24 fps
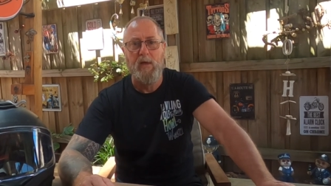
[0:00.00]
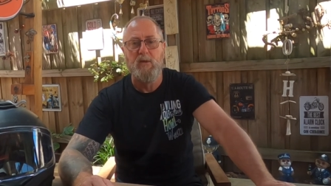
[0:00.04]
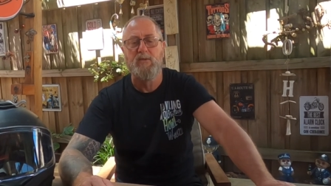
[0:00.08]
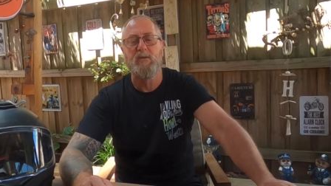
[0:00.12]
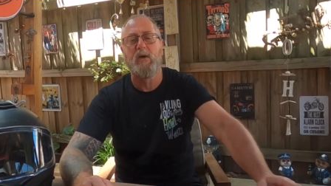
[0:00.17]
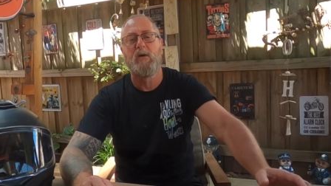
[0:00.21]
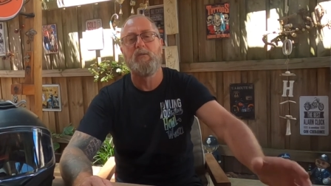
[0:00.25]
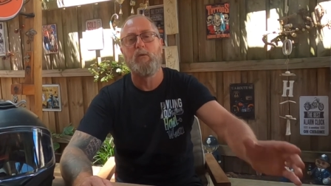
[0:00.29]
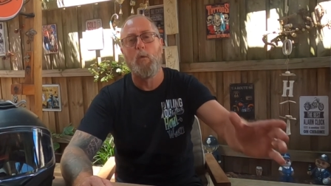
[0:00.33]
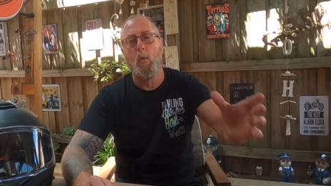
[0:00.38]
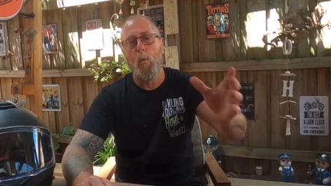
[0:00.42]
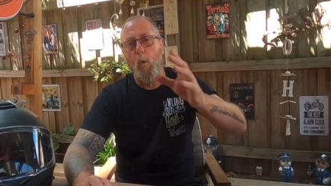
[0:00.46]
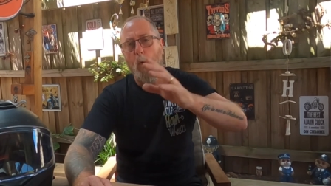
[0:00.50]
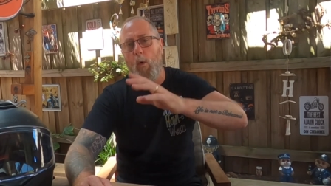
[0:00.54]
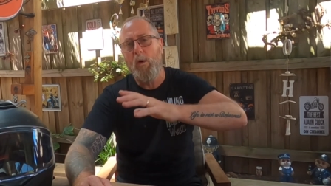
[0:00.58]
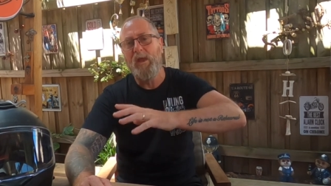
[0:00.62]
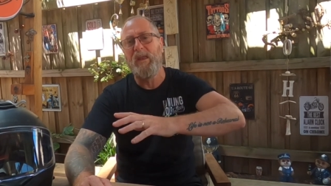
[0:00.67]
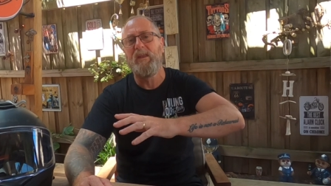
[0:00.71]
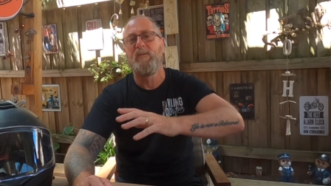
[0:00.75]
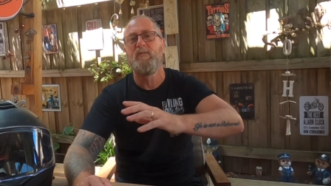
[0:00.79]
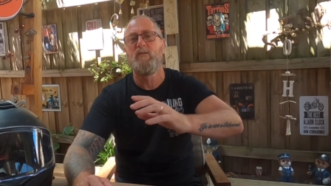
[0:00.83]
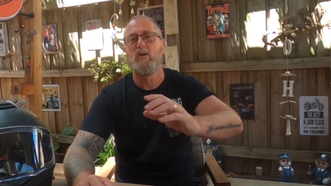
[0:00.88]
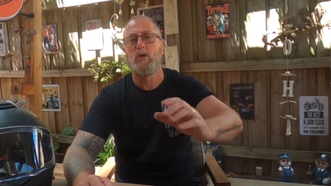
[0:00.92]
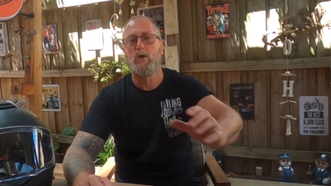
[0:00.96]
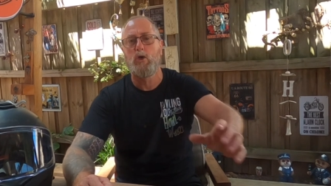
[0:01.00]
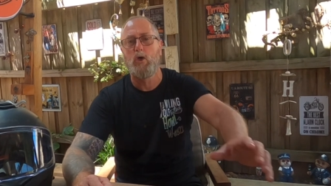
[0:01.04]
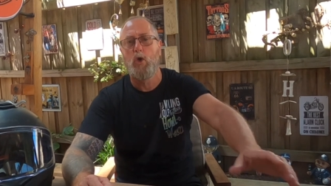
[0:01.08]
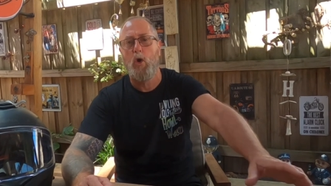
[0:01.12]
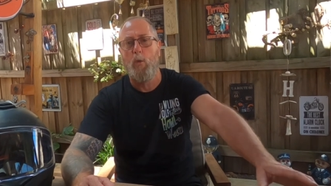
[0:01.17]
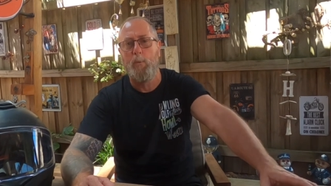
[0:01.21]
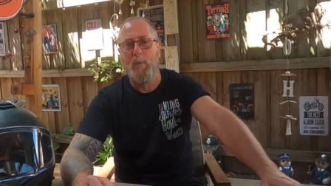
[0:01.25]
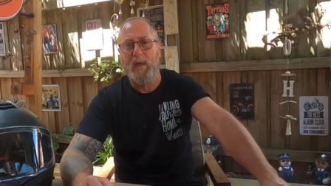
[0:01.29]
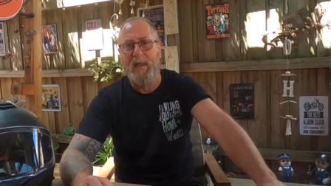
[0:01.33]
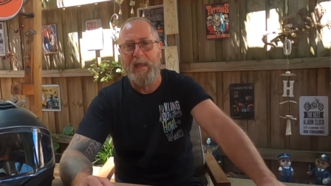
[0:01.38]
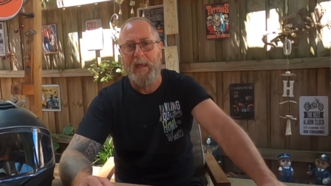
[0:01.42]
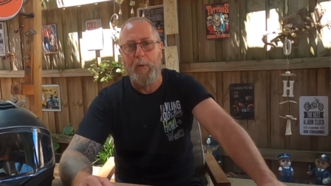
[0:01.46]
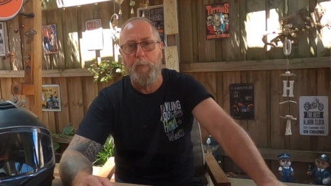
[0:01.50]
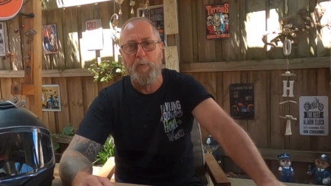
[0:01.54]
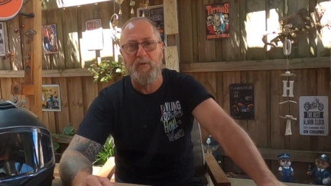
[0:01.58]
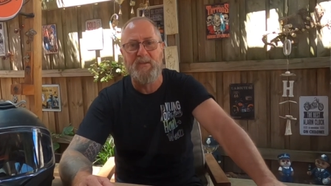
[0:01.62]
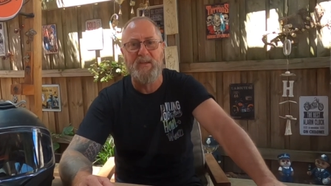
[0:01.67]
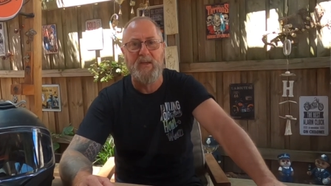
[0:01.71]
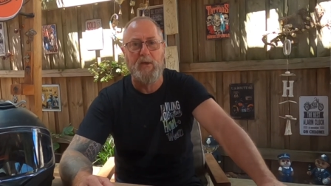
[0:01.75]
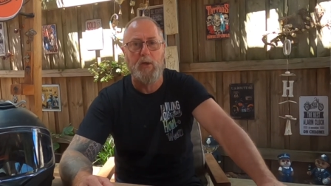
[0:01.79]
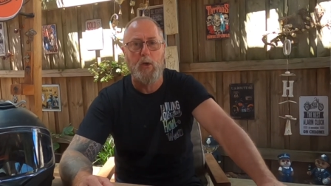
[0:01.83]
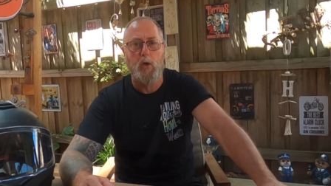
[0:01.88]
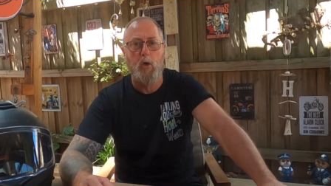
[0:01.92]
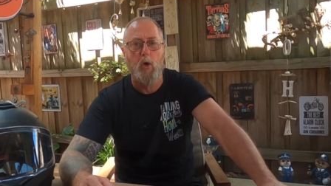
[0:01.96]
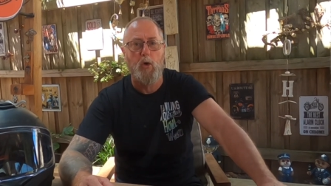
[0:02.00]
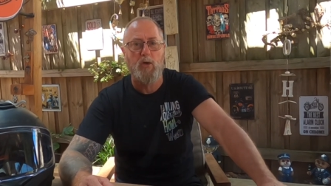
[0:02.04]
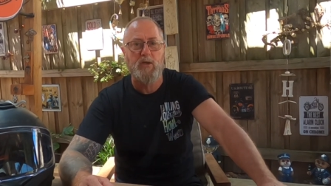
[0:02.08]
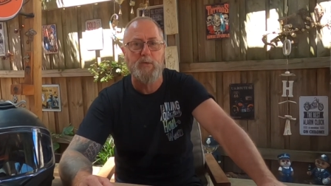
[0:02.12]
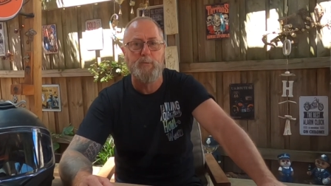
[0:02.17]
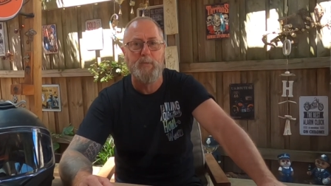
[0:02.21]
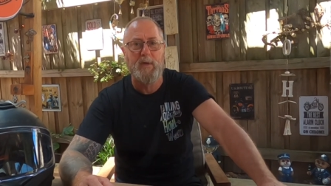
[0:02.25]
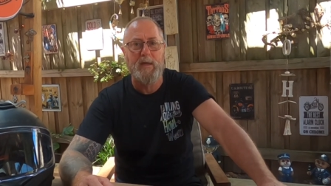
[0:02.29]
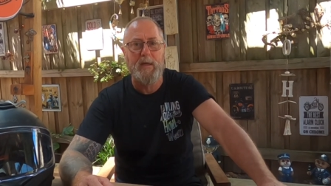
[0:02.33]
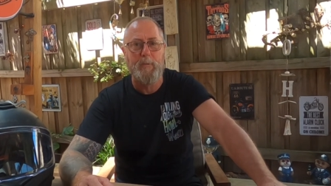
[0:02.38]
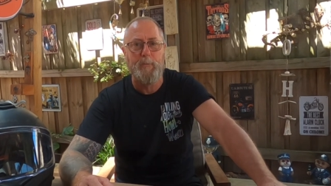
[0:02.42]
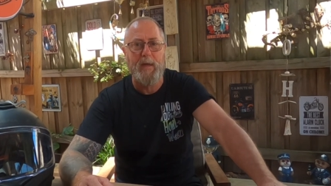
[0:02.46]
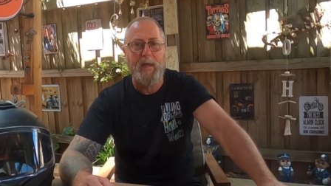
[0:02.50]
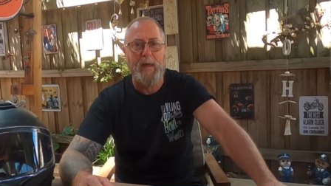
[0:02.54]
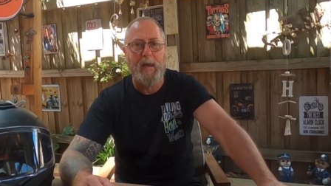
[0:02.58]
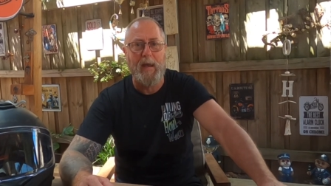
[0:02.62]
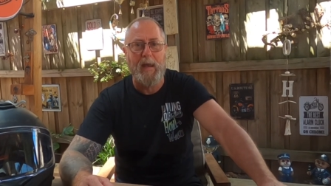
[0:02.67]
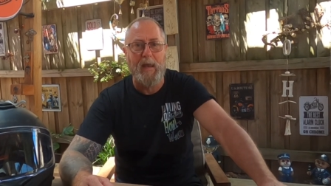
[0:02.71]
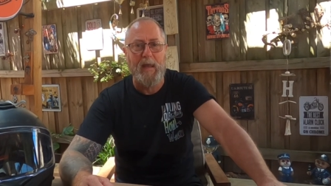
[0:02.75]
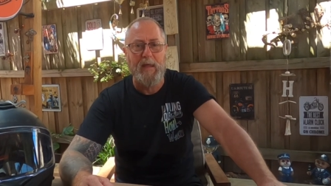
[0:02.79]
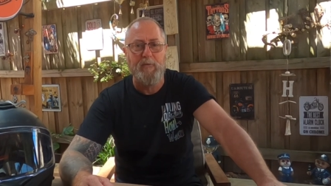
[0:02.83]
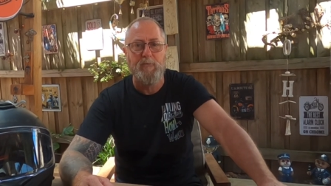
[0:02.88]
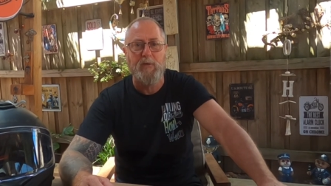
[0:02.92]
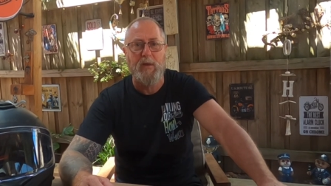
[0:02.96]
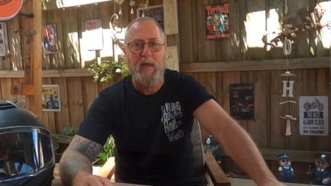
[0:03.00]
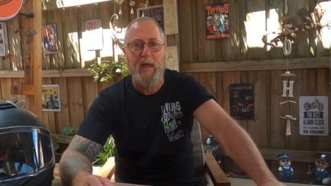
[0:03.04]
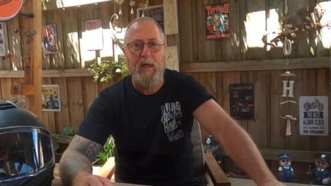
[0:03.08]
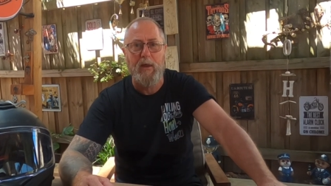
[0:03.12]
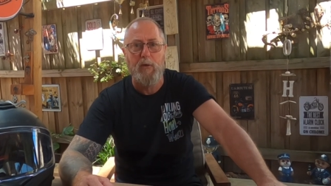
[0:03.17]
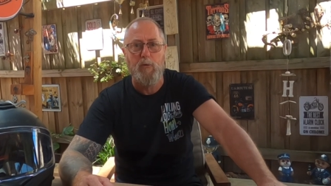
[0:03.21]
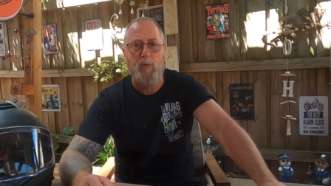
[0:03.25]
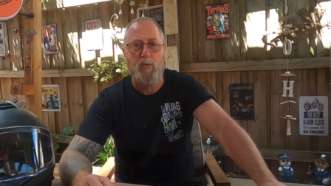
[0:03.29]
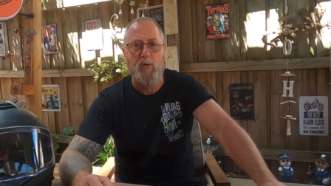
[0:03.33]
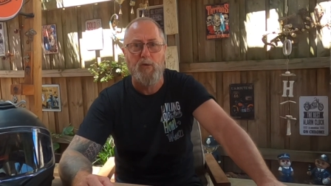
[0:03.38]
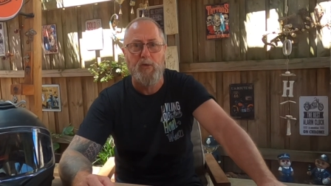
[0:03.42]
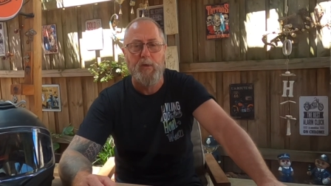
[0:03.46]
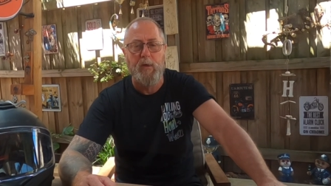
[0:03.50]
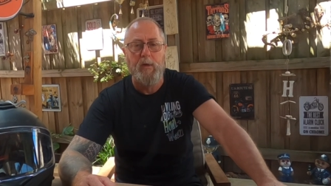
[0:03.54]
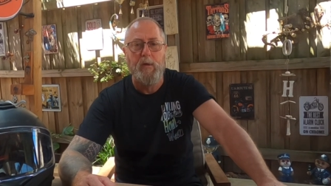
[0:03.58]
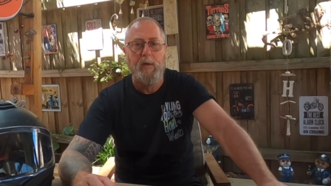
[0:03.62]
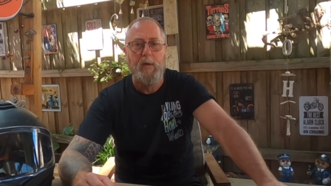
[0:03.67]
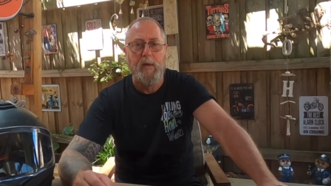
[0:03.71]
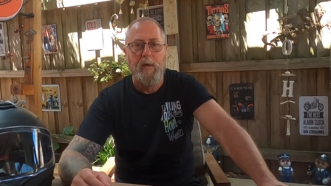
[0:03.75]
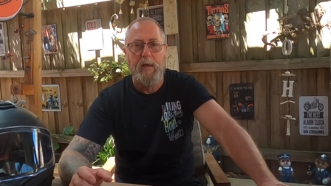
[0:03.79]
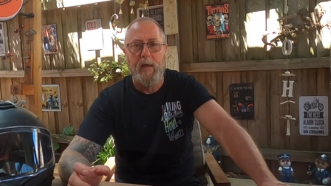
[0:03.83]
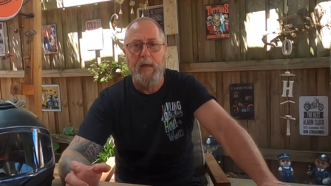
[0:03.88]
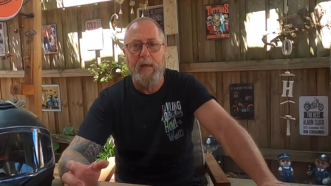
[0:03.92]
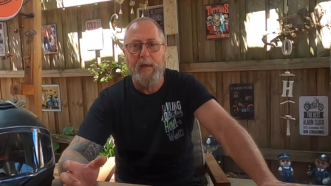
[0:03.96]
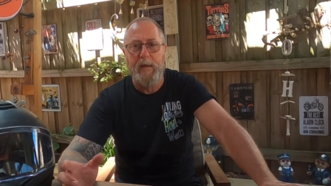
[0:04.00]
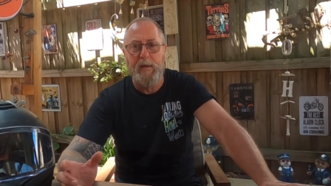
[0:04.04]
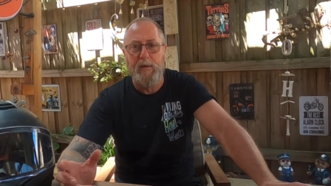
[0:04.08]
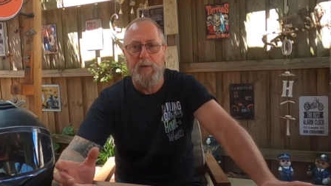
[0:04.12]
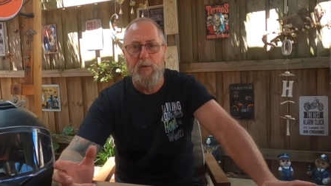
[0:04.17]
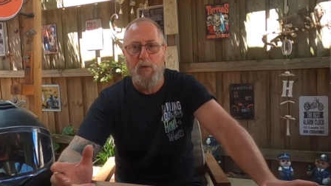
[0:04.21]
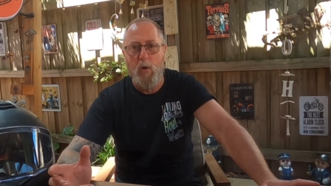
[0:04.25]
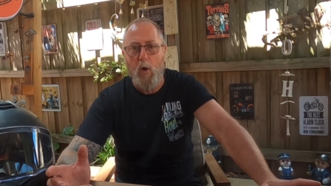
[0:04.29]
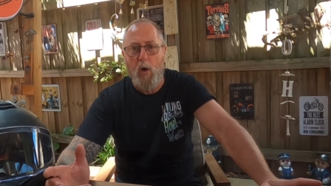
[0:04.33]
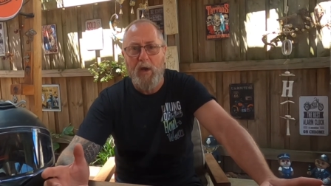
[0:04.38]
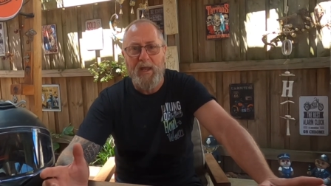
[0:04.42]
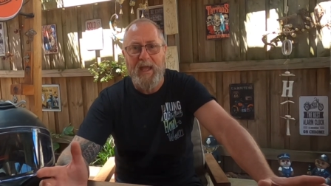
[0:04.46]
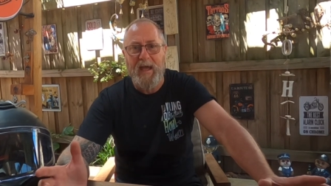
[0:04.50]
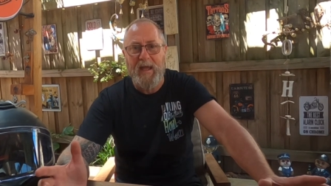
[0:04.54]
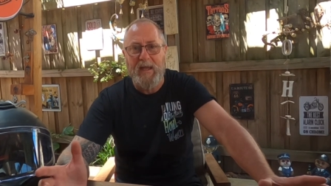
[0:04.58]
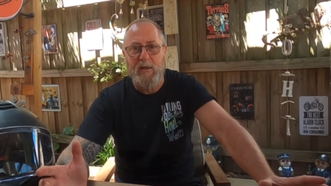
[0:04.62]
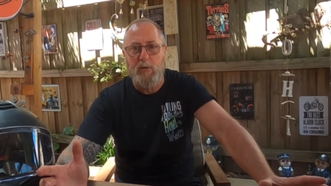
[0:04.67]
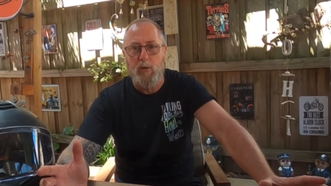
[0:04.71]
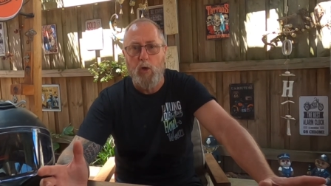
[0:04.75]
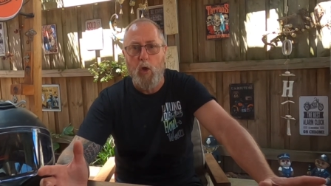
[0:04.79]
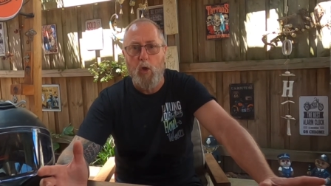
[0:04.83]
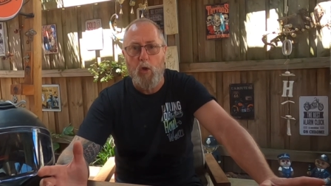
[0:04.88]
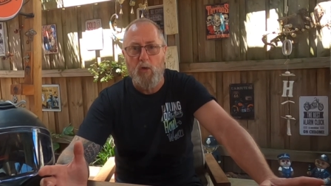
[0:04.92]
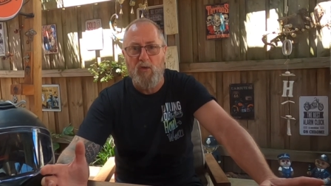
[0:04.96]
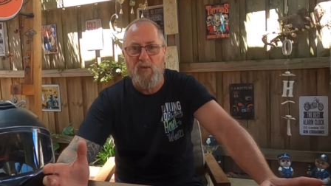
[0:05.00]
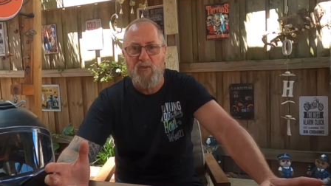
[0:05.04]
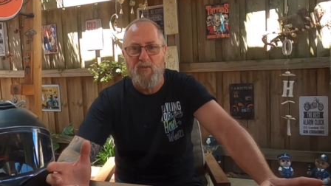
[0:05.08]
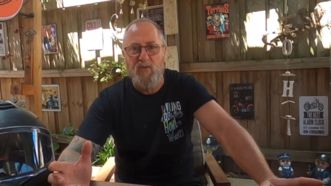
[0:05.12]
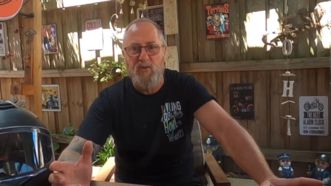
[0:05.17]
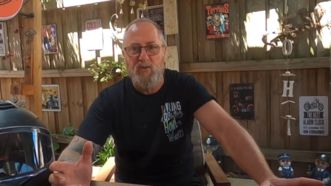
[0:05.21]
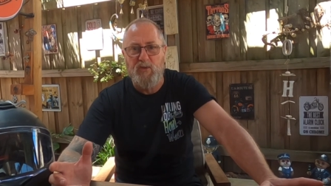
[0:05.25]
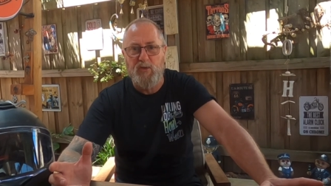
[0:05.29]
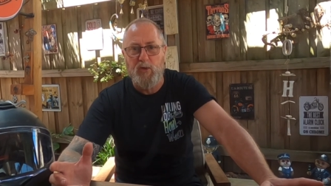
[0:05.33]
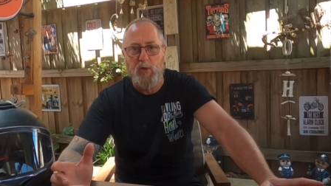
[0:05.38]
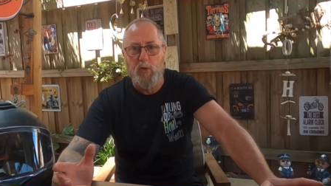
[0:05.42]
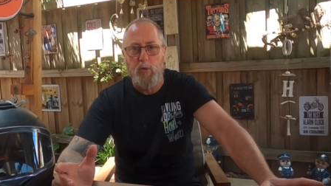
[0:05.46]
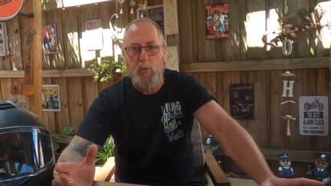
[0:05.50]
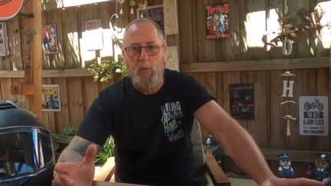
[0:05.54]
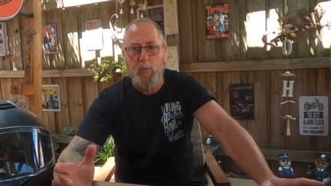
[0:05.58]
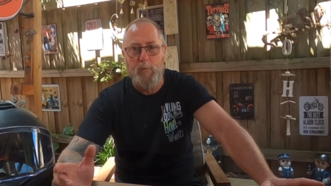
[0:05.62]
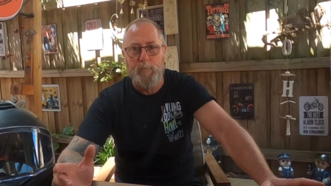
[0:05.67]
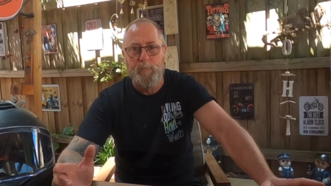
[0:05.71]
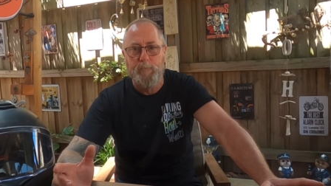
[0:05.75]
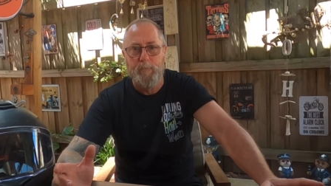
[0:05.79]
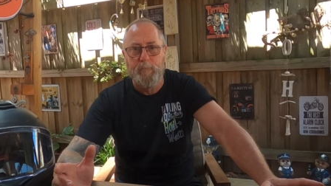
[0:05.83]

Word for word: So if I walk into this shop here, it's going to cost me about $1,198 for two.